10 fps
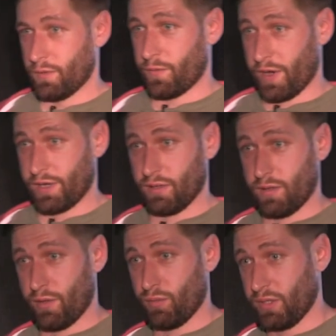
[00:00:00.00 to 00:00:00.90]

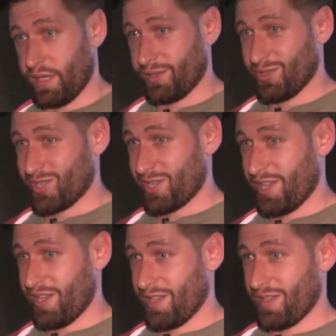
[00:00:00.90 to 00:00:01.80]
Finally, I would like to
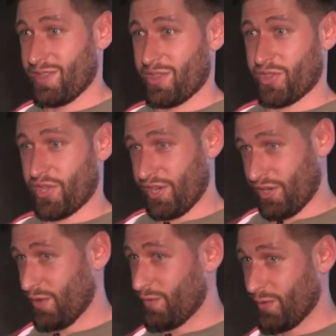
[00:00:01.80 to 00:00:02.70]
say
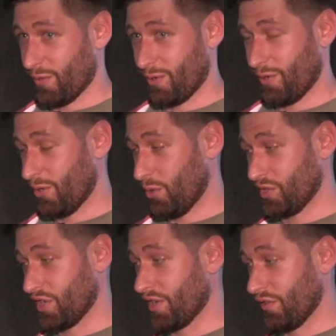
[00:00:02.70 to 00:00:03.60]
thank you for all
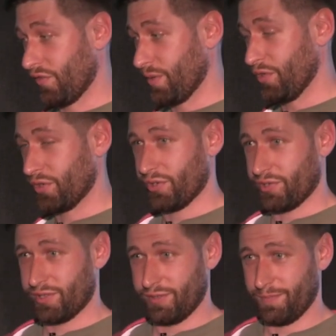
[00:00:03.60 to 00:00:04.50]
the
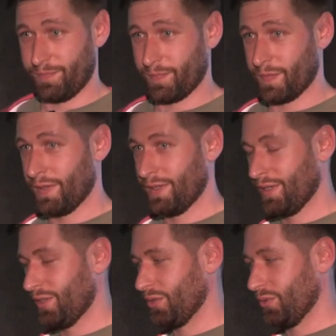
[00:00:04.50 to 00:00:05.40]
contributors
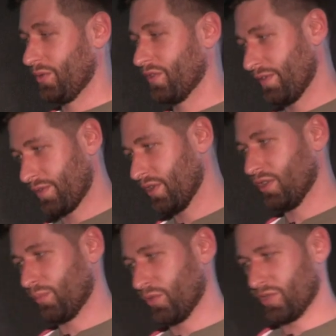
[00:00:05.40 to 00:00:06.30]
to
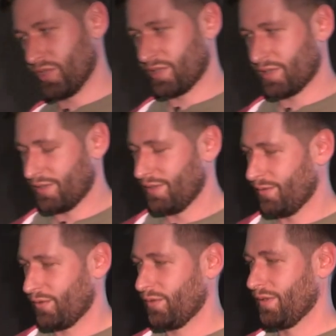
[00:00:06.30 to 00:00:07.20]
GraphQL projects,
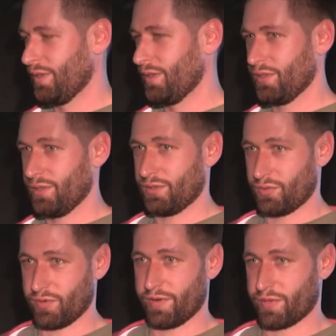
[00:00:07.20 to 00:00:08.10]
to
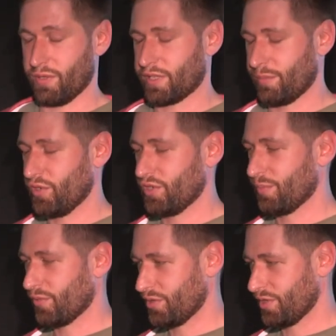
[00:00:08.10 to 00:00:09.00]
GraphQL community
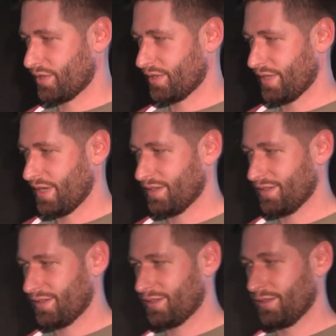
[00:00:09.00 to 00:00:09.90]
project, and
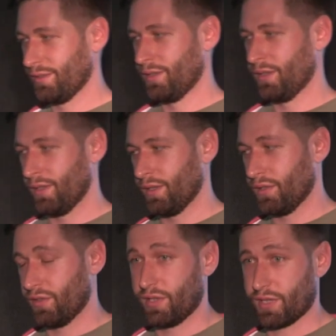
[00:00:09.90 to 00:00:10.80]

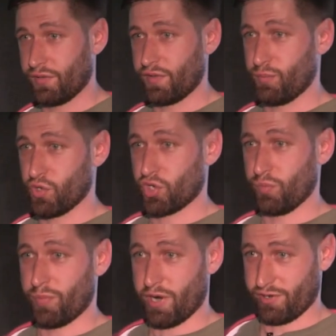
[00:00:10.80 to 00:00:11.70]
the contribution
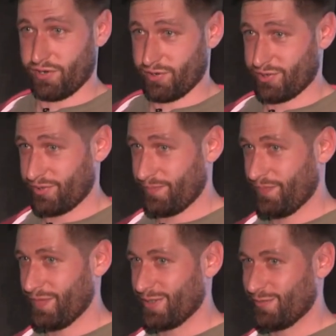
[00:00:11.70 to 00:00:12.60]
partners
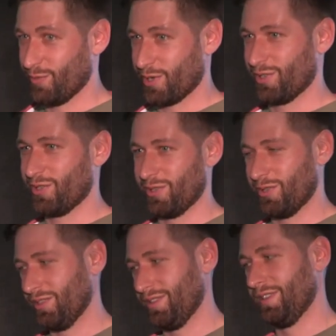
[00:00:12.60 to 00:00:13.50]
that worked
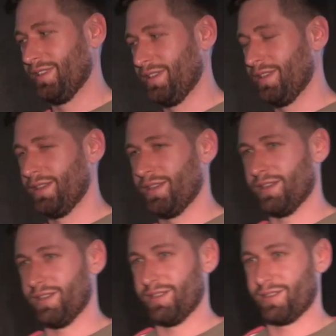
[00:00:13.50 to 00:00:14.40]
on
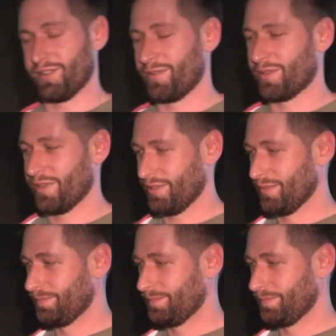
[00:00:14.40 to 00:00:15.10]
GraphQL.